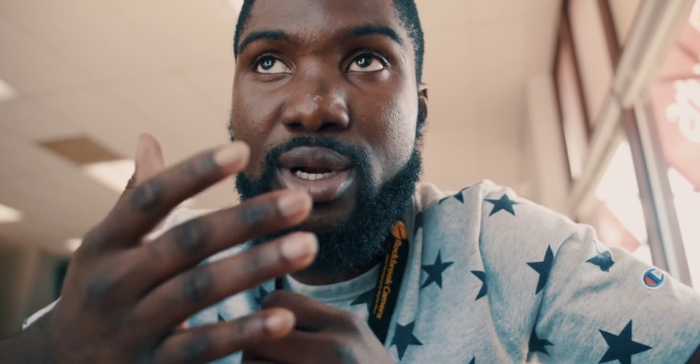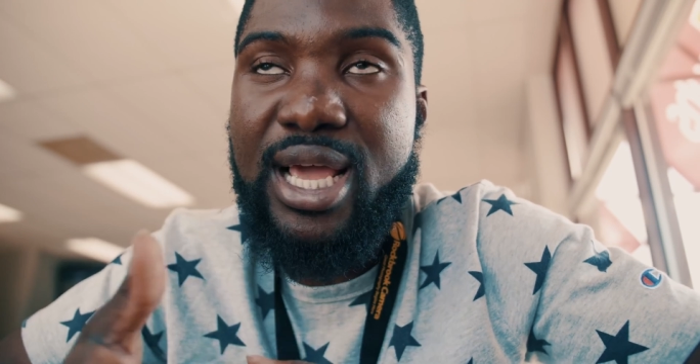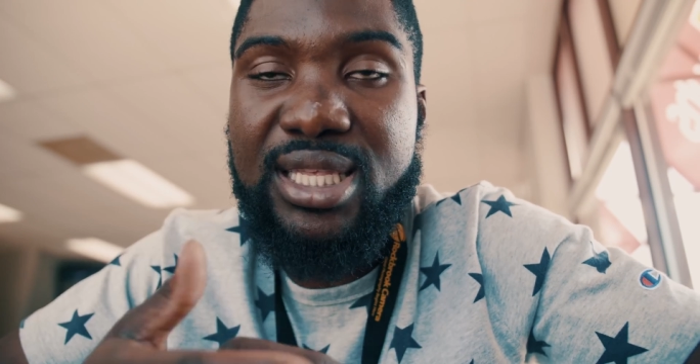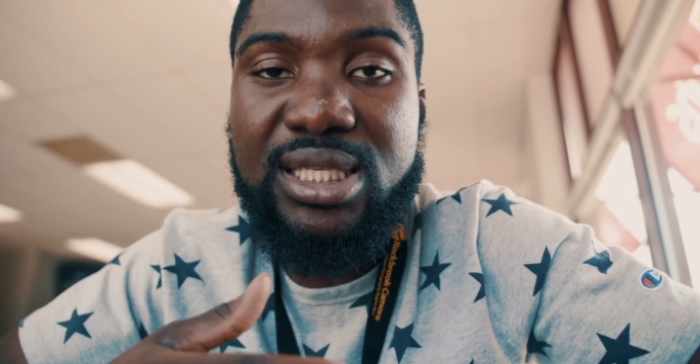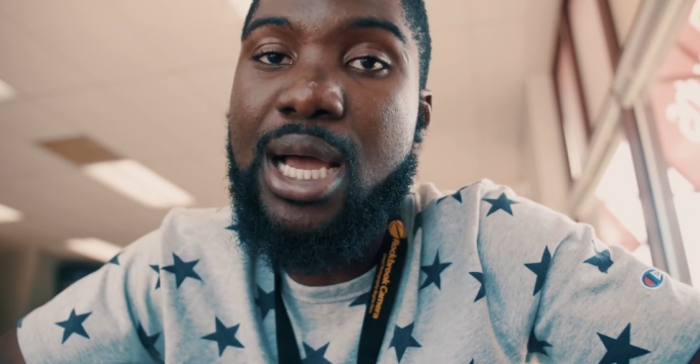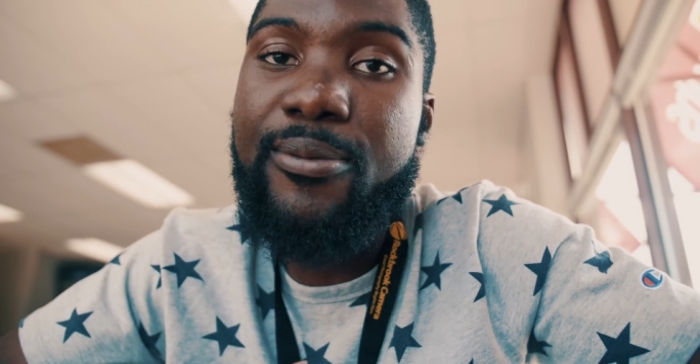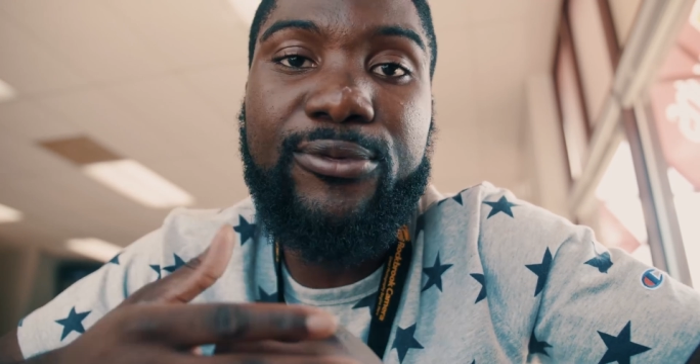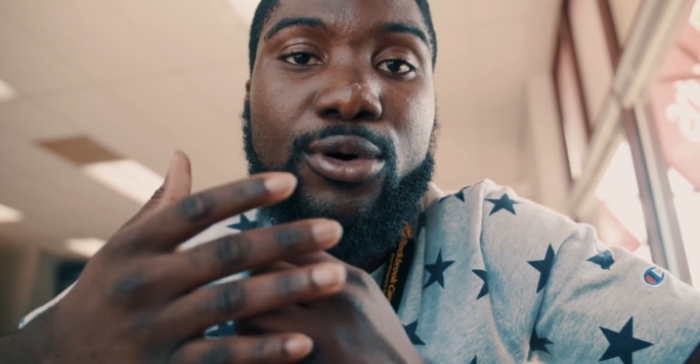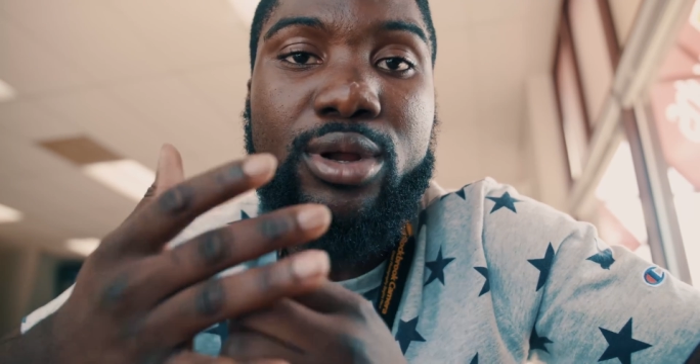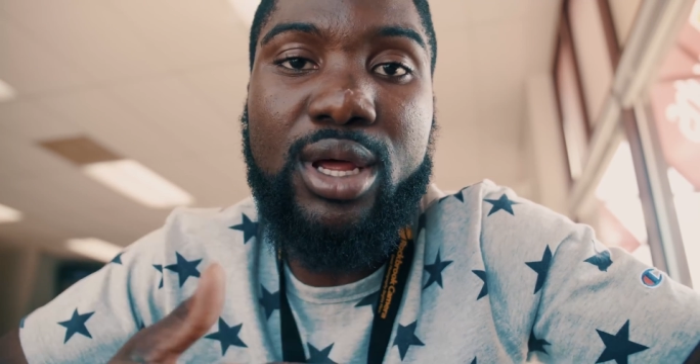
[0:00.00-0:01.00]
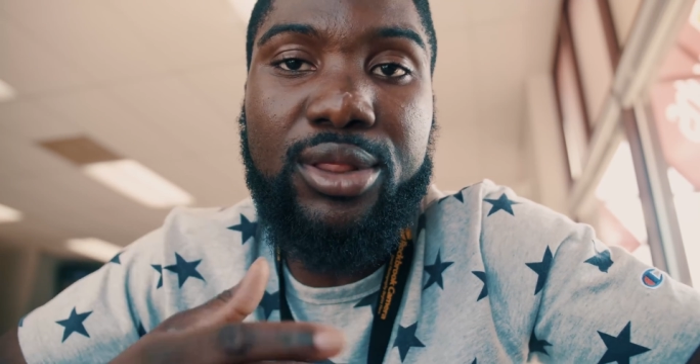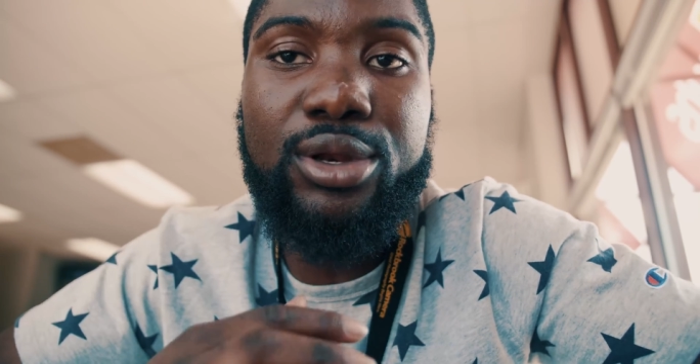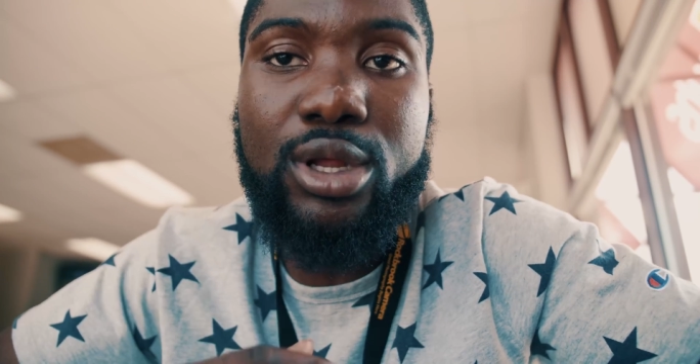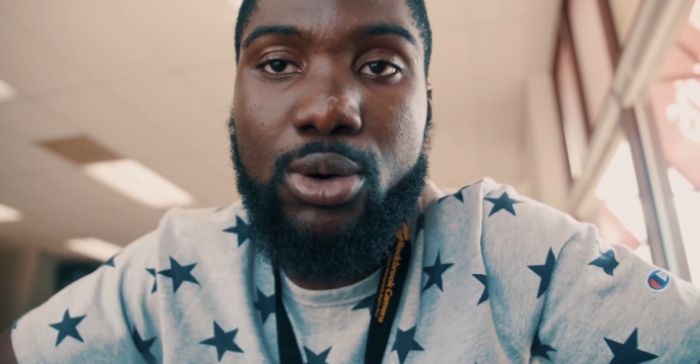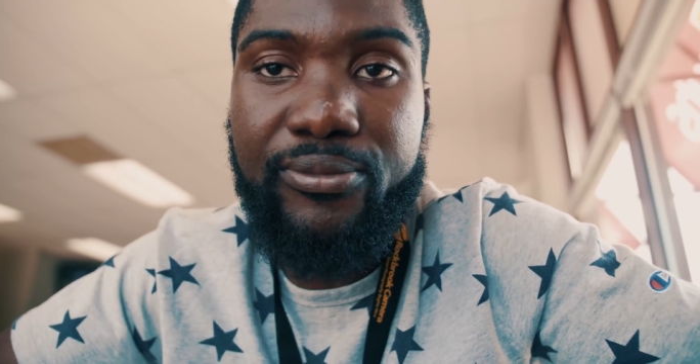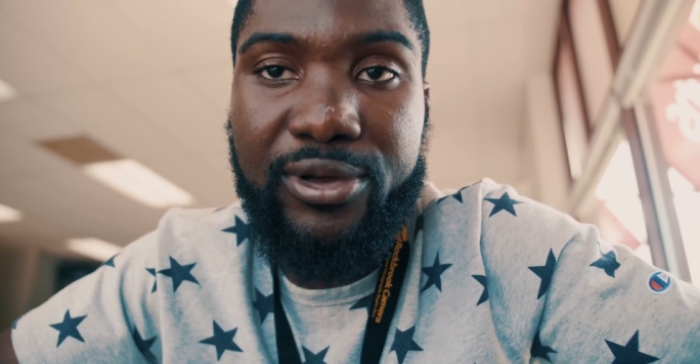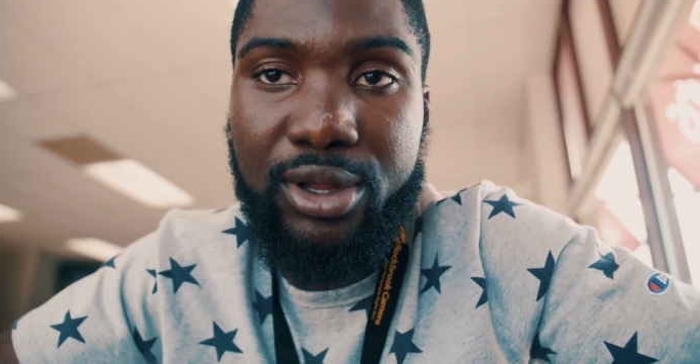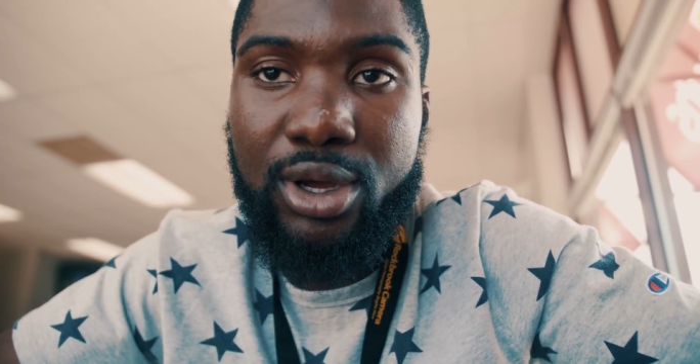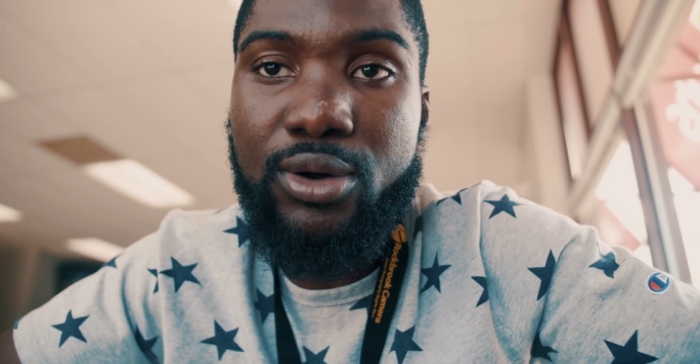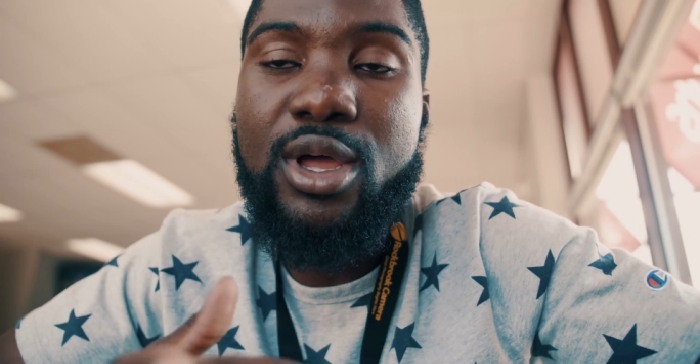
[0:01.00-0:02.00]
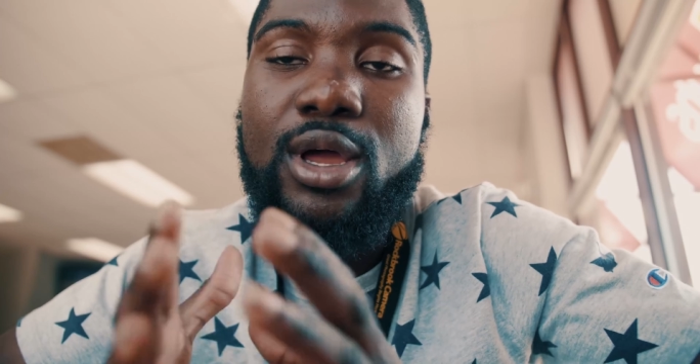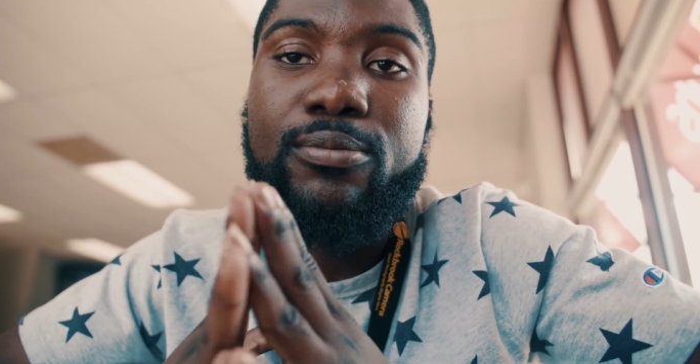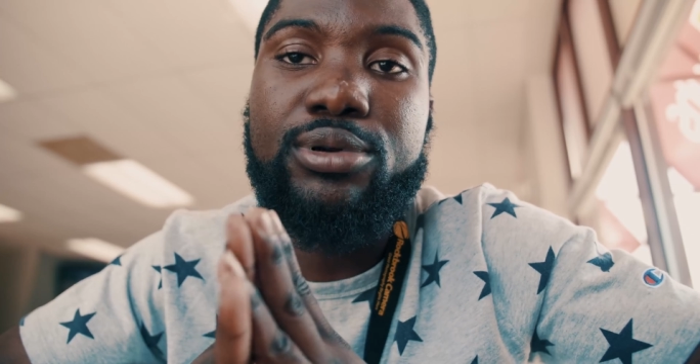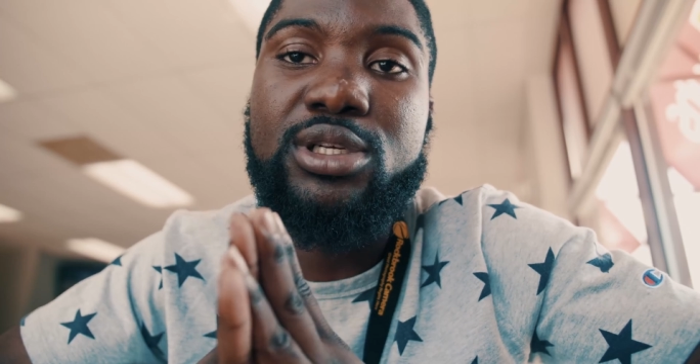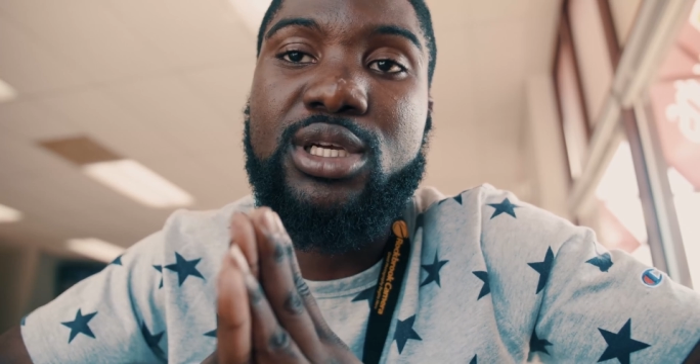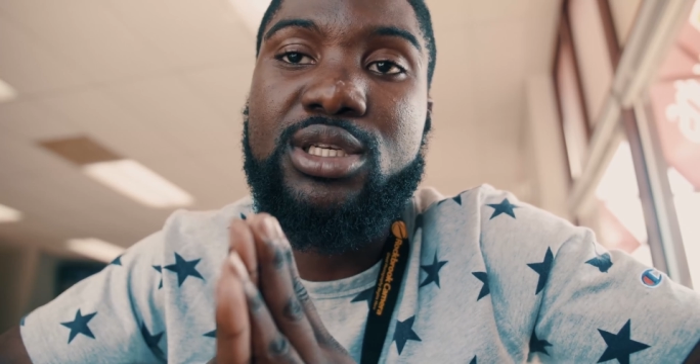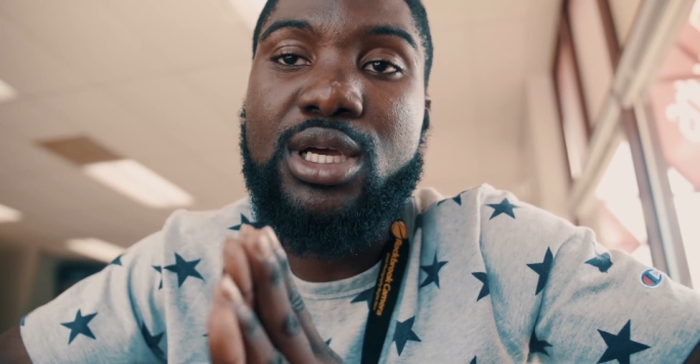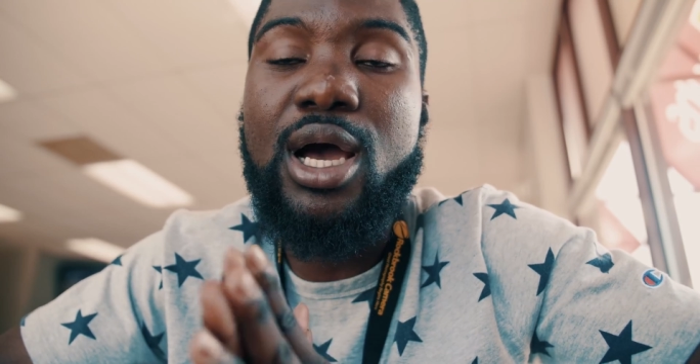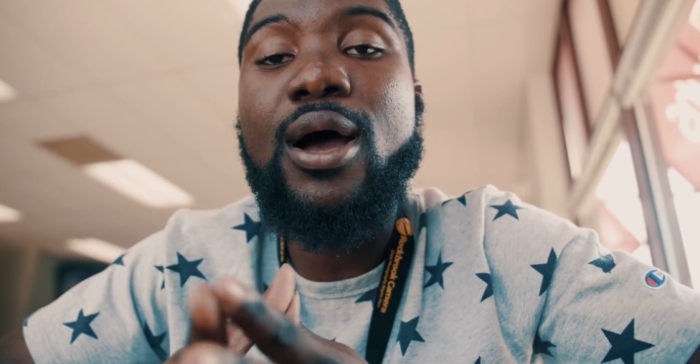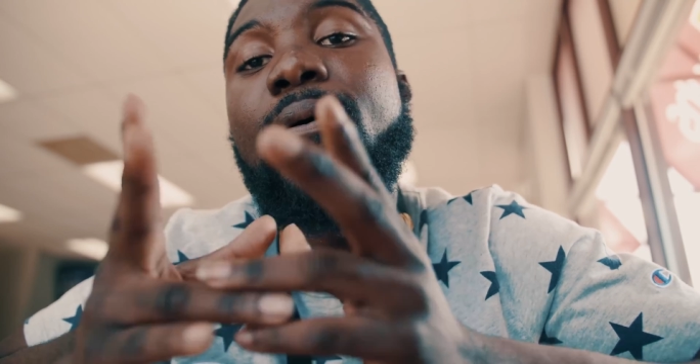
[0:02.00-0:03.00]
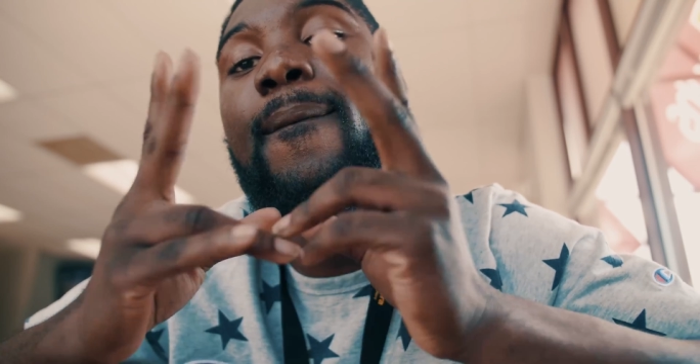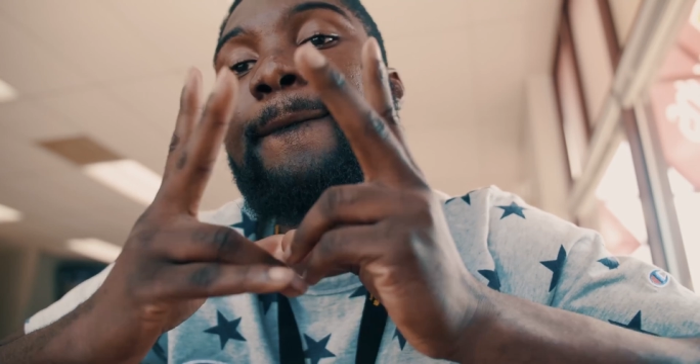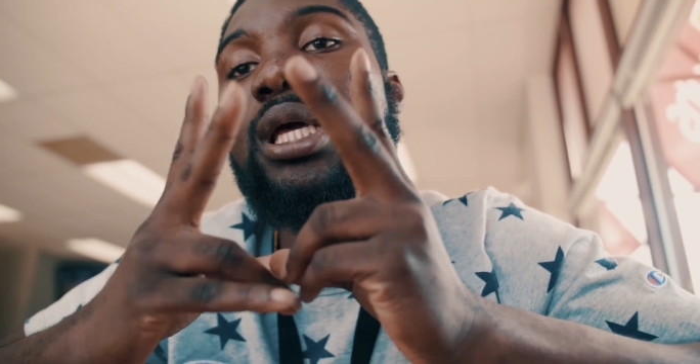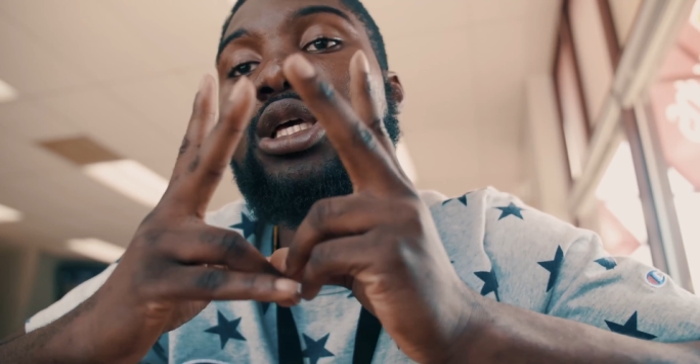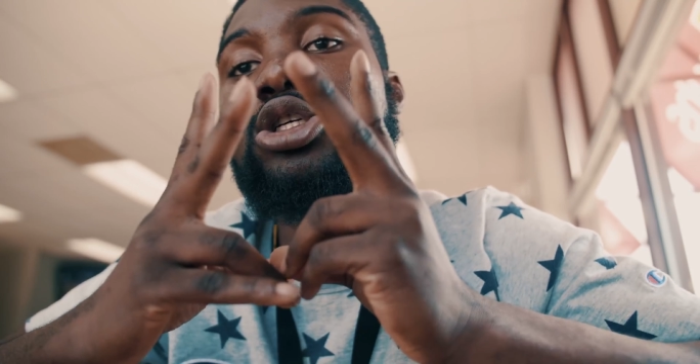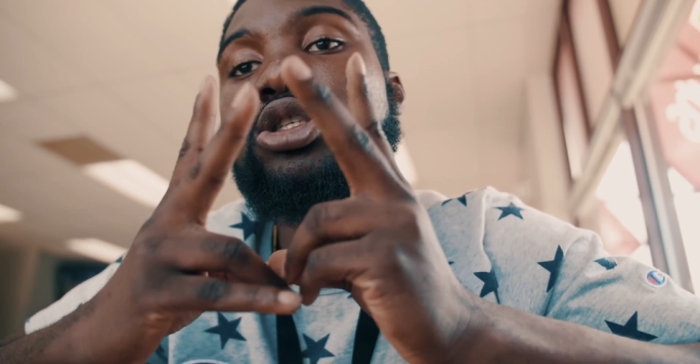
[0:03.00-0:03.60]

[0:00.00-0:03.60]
next time for another dope video. Appreciate y'all. Peace.